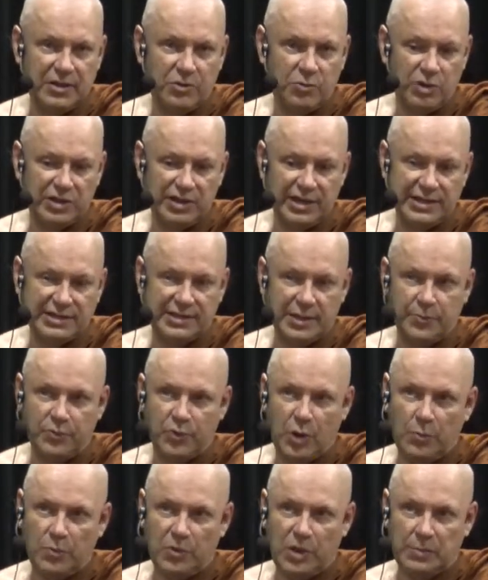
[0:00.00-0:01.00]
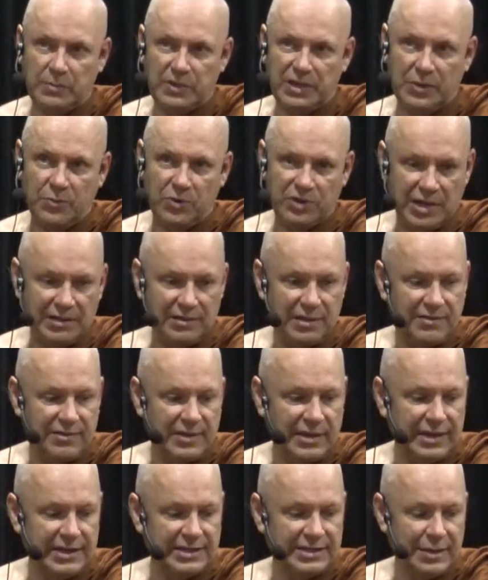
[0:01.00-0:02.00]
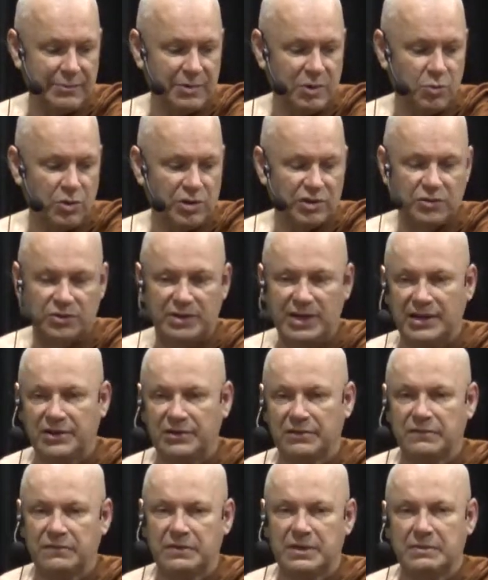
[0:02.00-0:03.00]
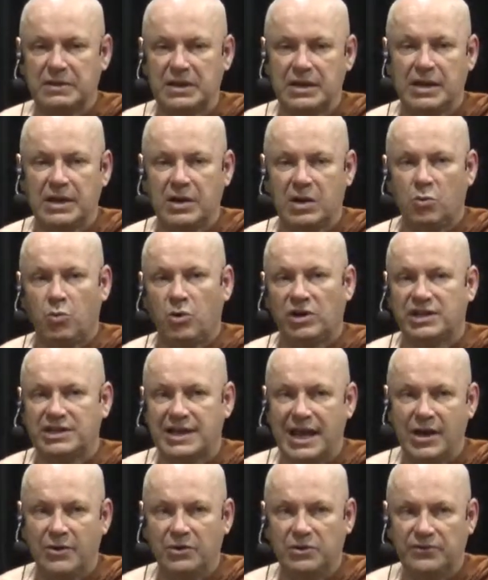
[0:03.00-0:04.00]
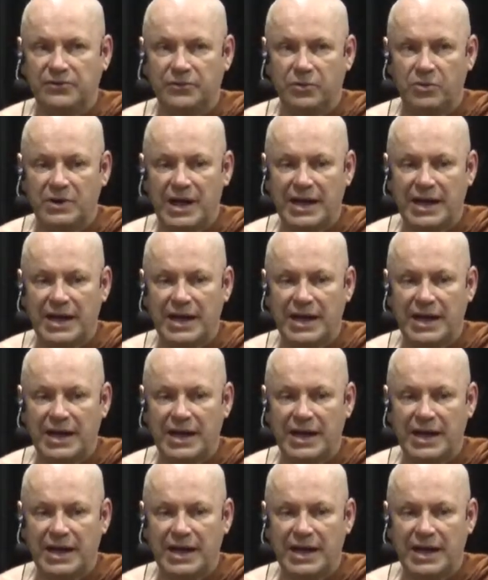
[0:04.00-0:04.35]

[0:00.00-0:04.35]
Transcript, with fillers: What is the problem? Yeah, what are the things that we want to kind of uh, watch out for?